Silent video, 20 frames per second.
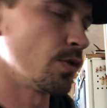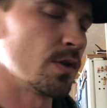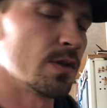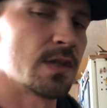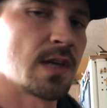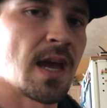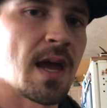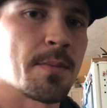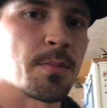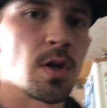
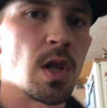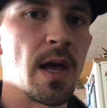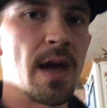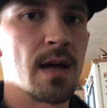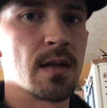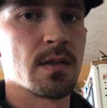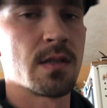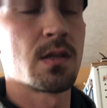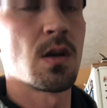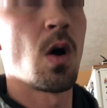
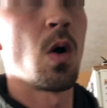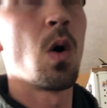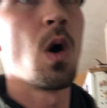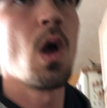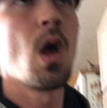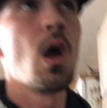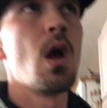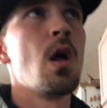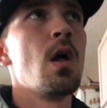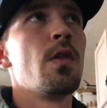Zamberlans. So
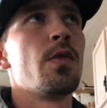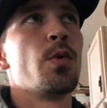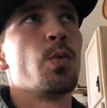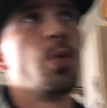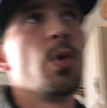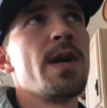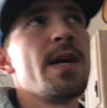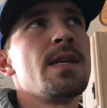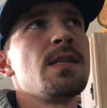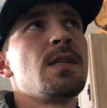the
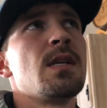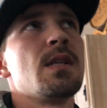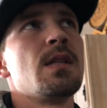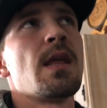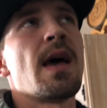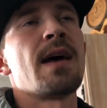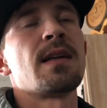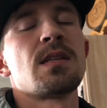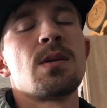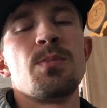reason
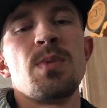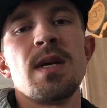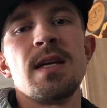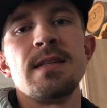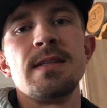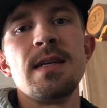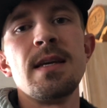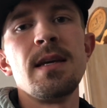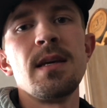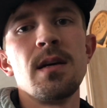that's a big
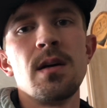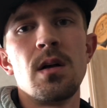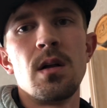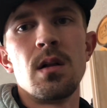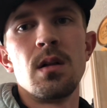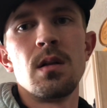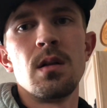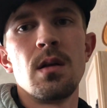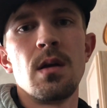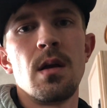
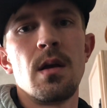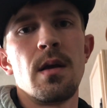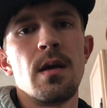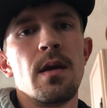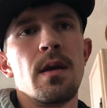deal